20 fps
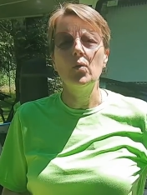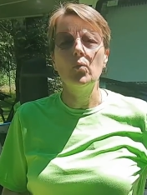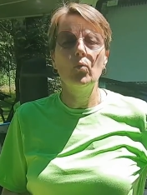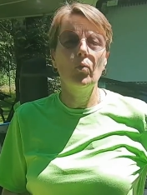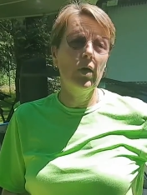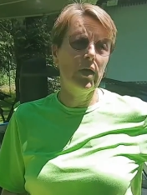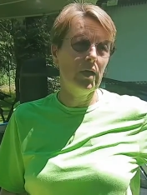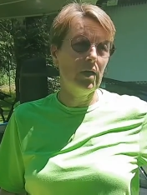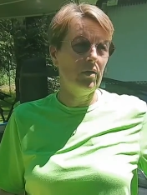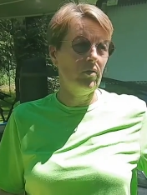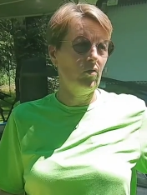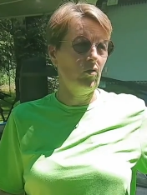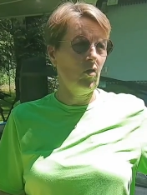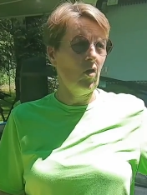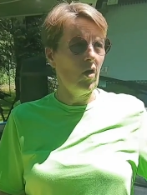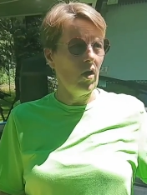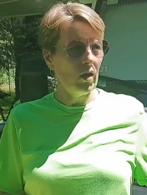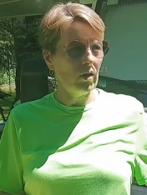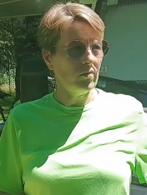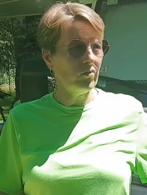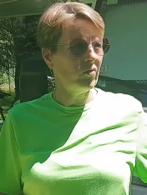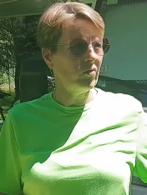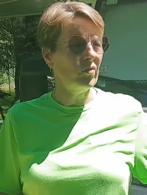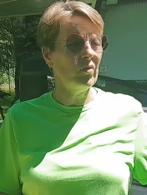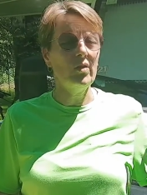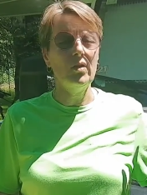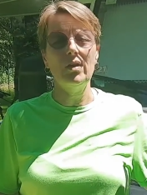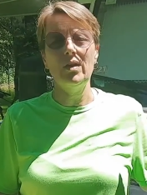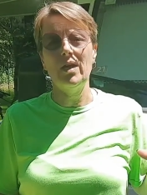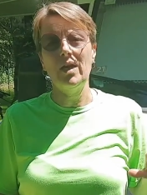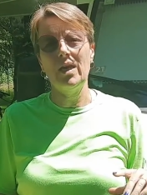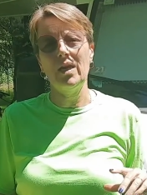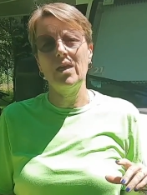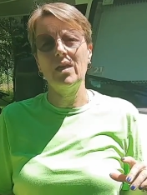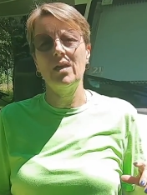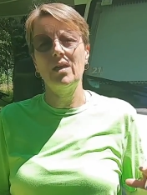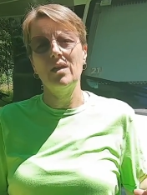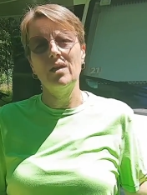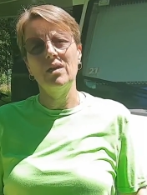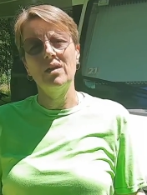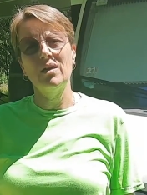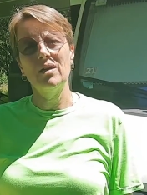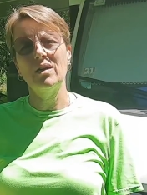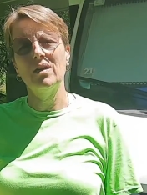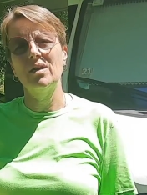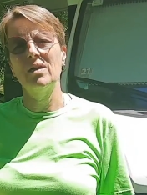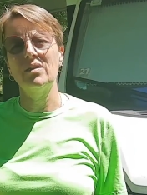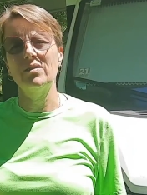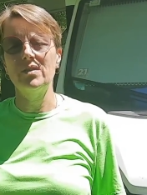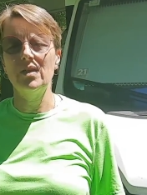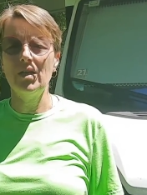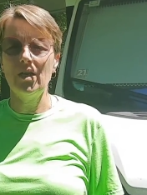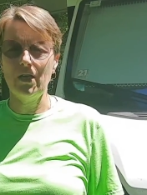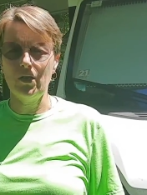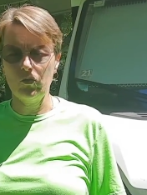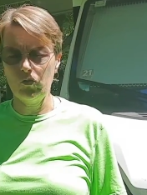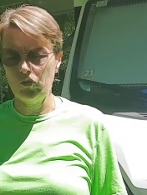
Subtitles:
when it's hot, like a day like